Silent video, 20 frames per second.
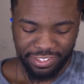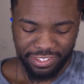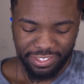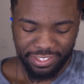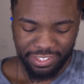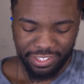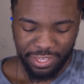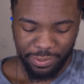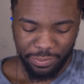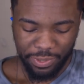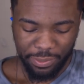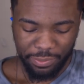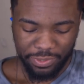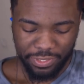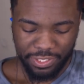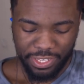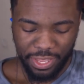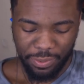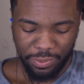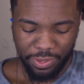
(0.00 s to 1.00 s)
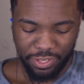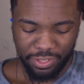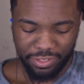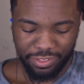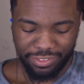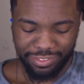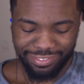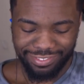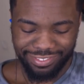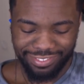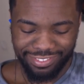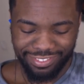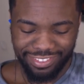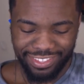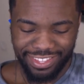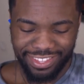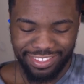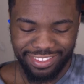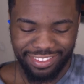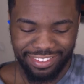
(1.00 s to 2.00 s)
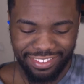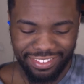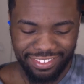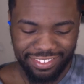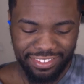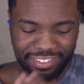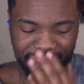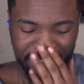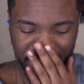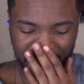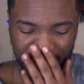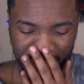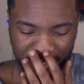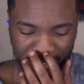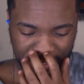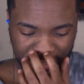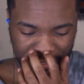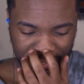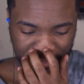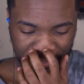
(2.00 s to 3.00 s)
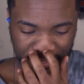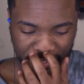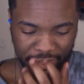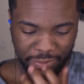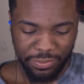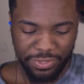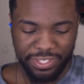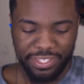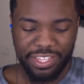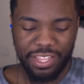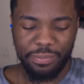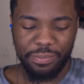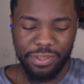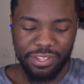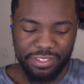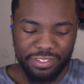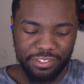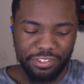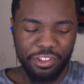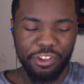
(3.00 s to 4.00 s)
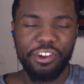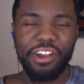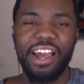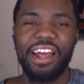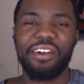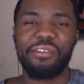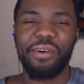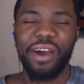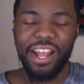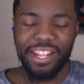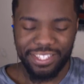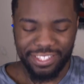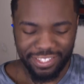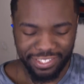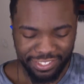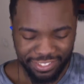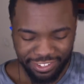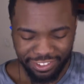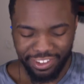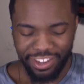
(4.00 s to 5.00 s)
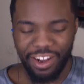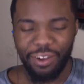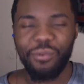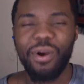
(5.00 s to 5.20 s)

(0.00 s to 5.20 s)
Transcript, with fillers: Yeah. Hold on. I'm gonna skip it. Yes, I'm so excited. I'm gonna skip it, so y'all gotta watch it. Y'all gotta